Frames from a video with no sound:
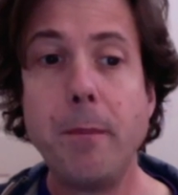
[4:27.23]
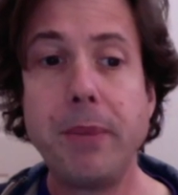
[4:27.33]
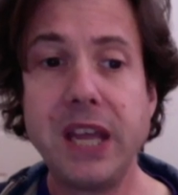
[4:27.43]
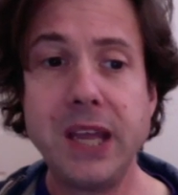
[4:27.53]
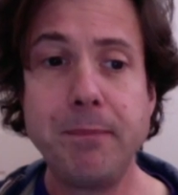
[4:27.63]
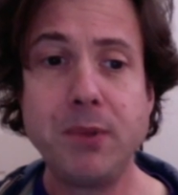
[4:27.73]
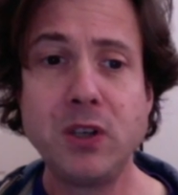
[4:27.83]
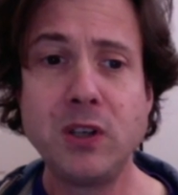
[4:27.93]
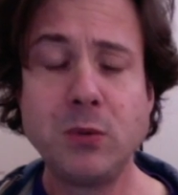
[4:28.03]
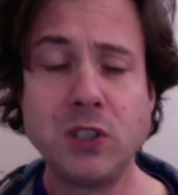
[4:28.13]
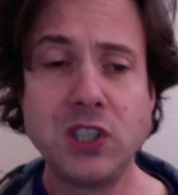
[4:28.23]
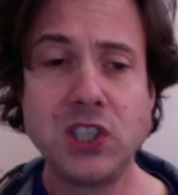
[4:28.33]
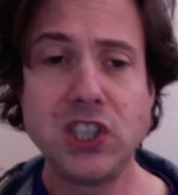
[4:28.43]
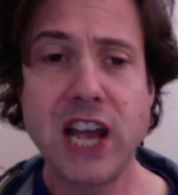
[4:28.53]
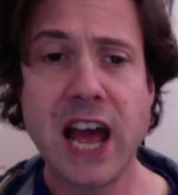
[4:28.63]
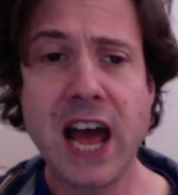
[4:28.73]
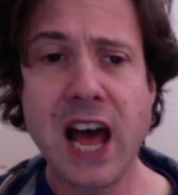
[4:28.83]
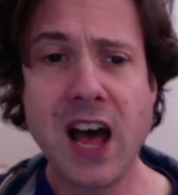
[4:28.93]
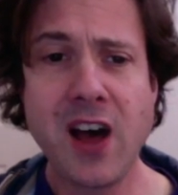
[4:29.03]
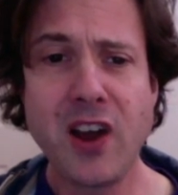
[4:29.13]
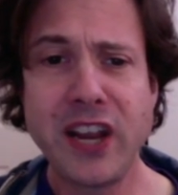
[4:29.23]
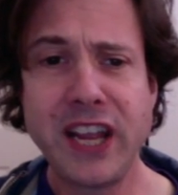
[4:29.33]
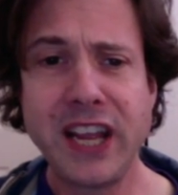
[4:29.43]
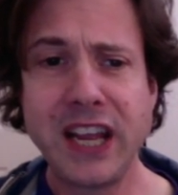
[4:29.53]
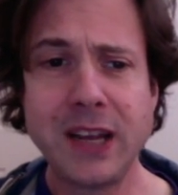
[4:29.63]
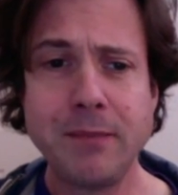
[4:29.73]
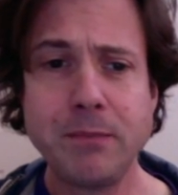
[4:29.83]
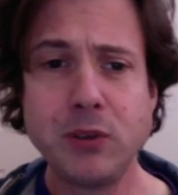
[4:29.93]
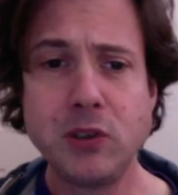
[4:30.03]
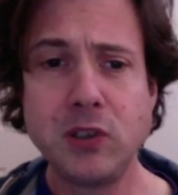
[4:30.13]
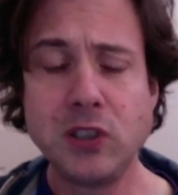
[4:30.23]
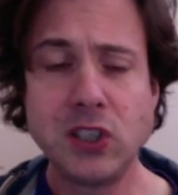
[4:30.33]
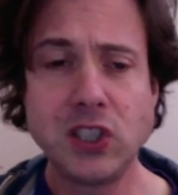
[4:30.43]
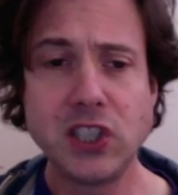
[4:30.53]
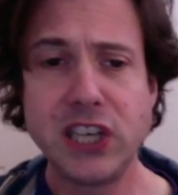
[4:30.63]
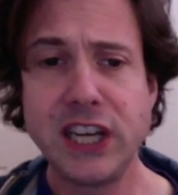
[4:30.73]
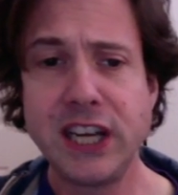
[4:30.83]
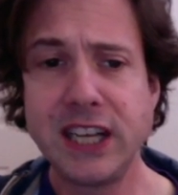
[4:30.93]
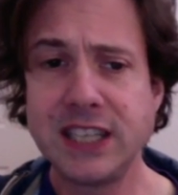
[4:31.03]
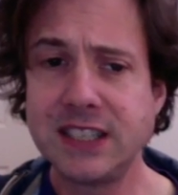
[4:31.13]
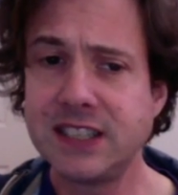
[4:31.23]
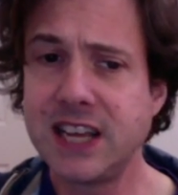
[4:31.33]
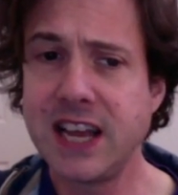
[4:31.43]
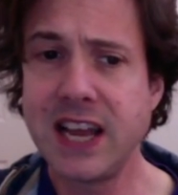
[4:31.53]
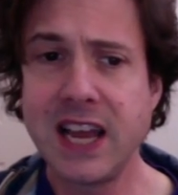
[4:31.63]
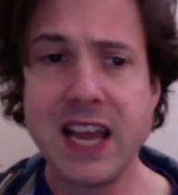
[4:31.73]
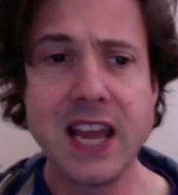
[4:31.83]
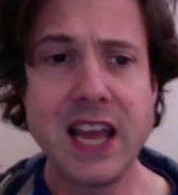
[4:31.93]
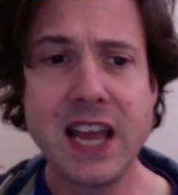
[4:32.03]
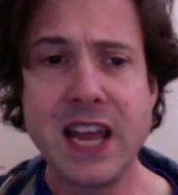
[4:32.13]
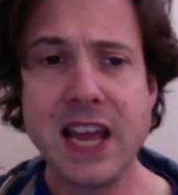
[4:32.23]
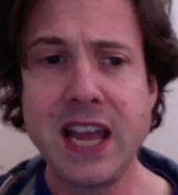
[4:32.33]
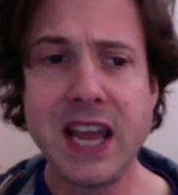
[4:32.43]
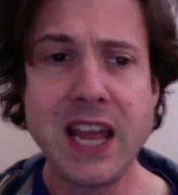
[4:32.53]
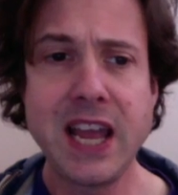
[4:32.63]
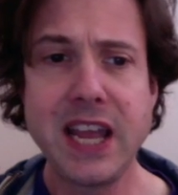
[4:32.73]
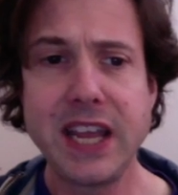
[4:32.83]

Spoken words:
People were shouting and pushing and saying,